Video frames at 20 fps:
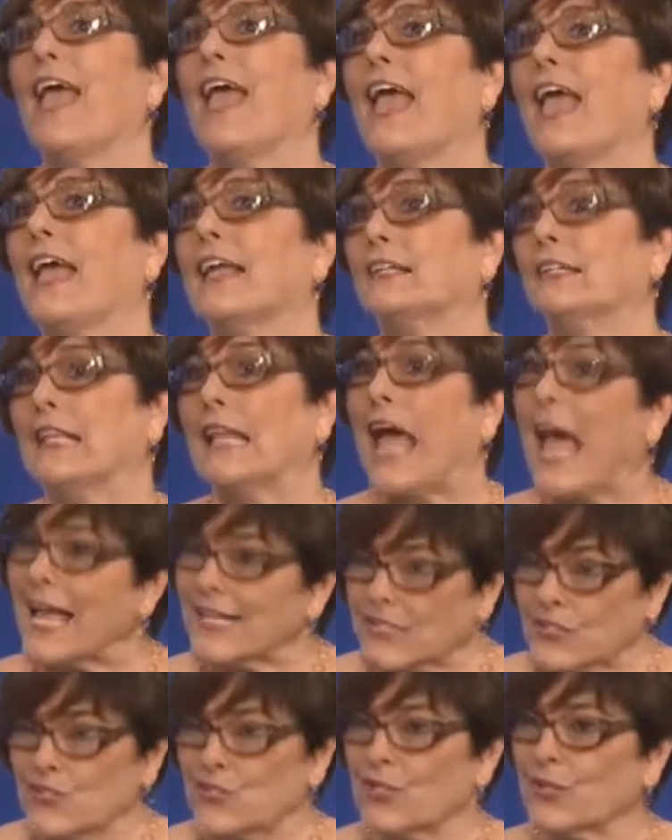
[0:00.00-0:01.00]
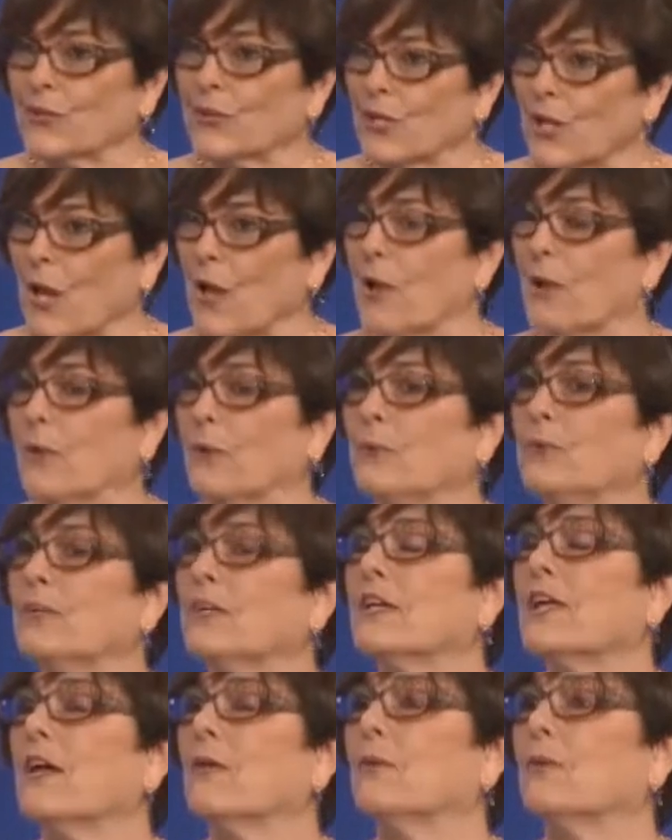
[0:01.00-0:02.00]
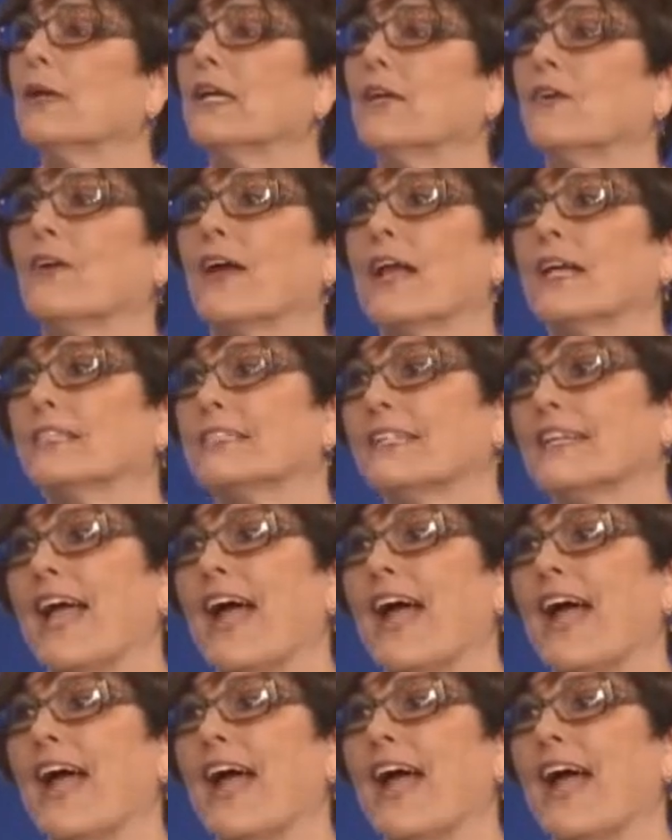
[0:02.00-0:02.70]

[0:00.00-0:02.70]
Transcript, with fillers: And last year alone, we granted